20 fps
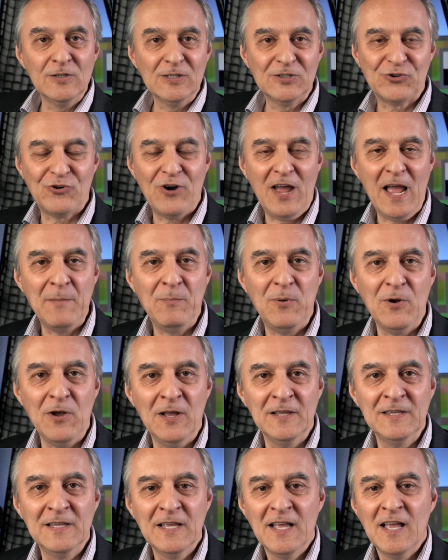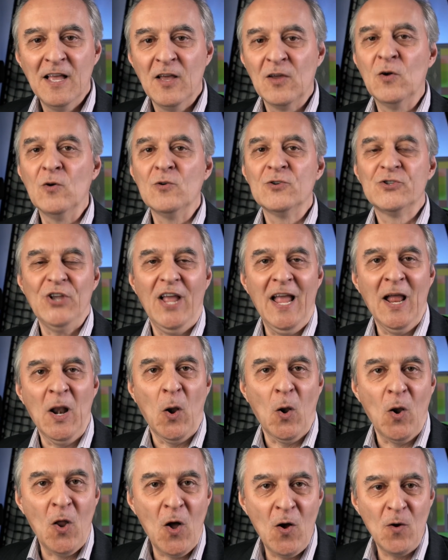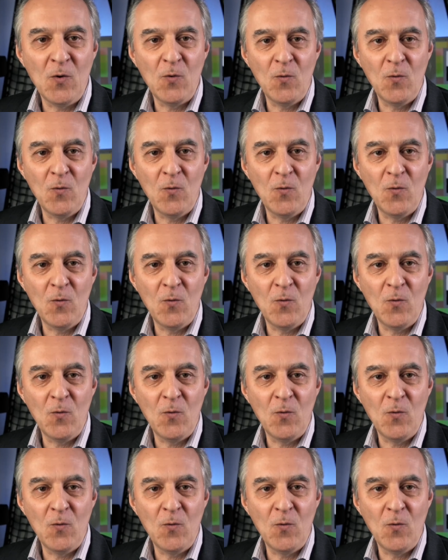tripod goes a long